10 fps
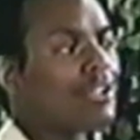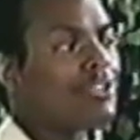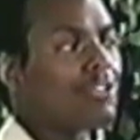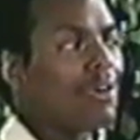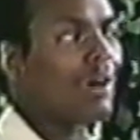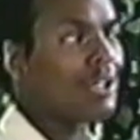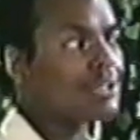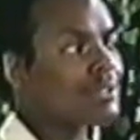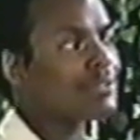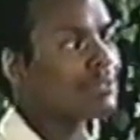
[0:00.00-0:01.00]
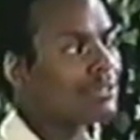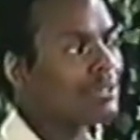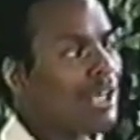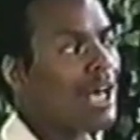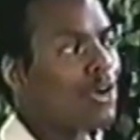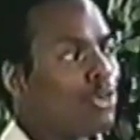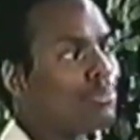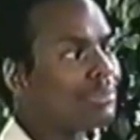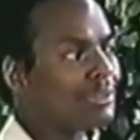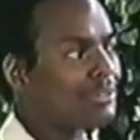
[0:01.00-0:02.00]
other uh, draws. Mm -hmm. I
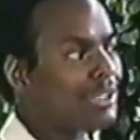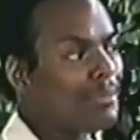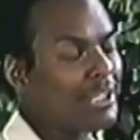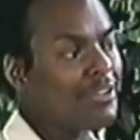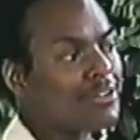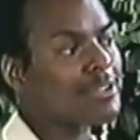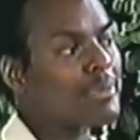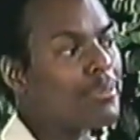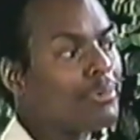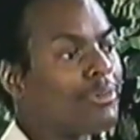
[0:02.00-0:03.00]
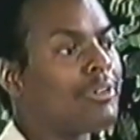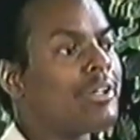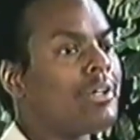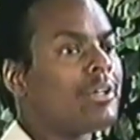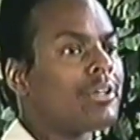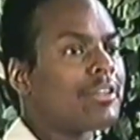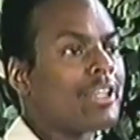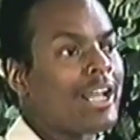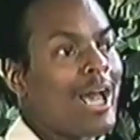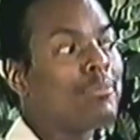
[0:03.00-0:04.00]
hope. Mm -hmm. I mean, there's people
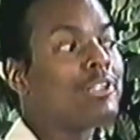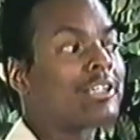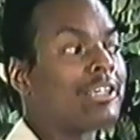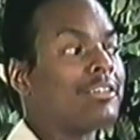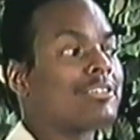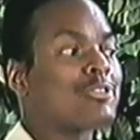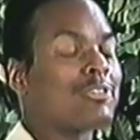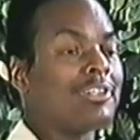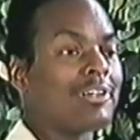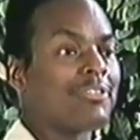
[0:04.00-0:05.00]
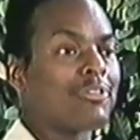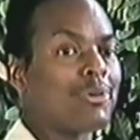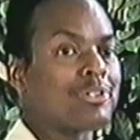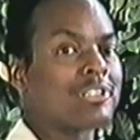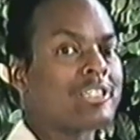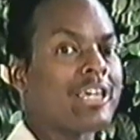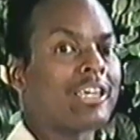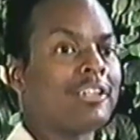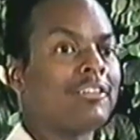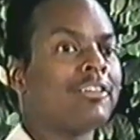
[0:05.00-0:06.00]
that I'm looking, certainly looking forward to
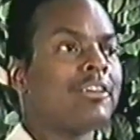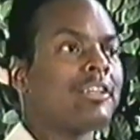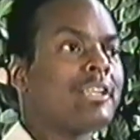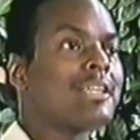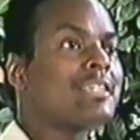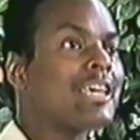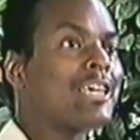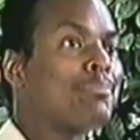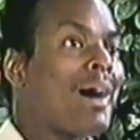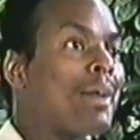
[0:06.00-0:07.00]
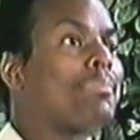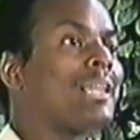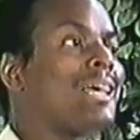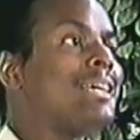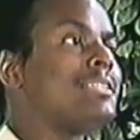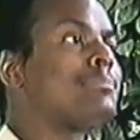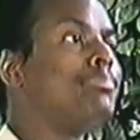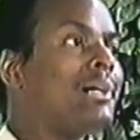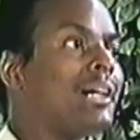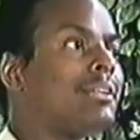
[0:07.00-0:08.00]
taking, not taking my place,
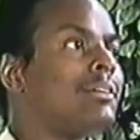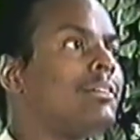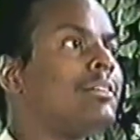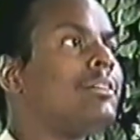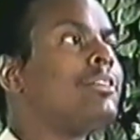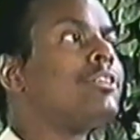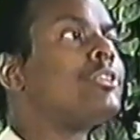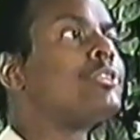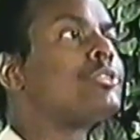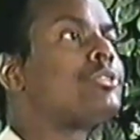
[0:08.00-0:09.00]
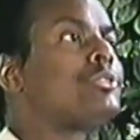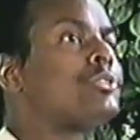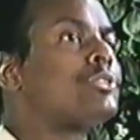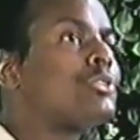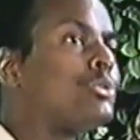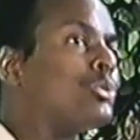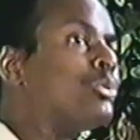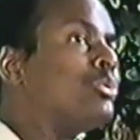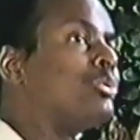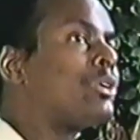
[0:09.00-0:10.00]
but no, we can take tickets to
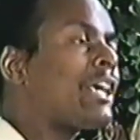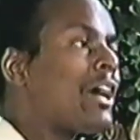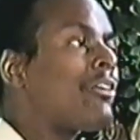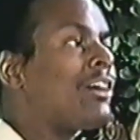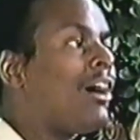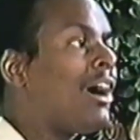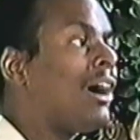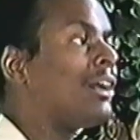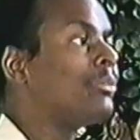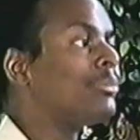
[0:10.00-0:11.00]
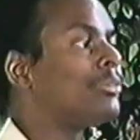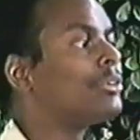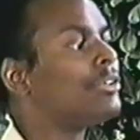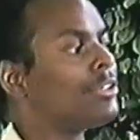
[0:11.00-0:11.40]
carry on. Right.